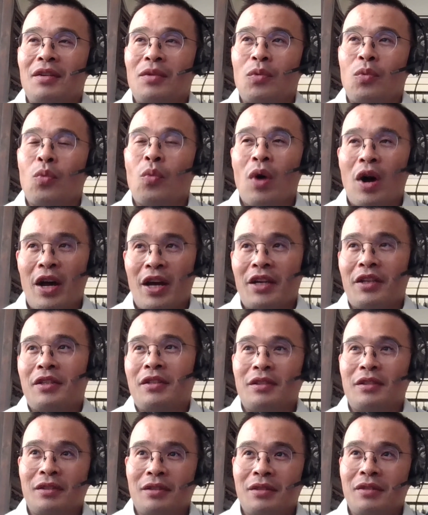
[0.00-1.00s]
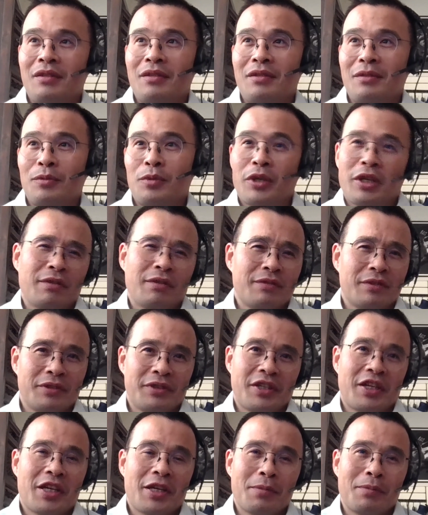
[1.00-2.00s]
while working full
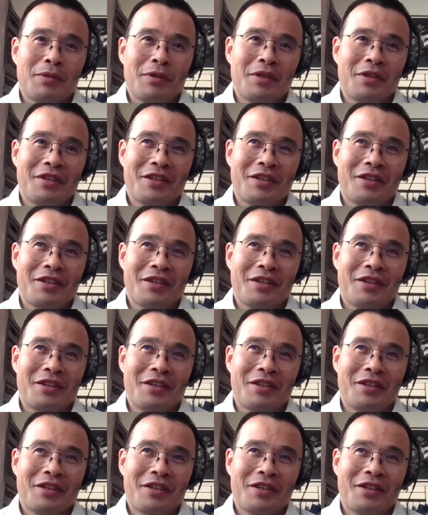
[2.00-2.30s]
time.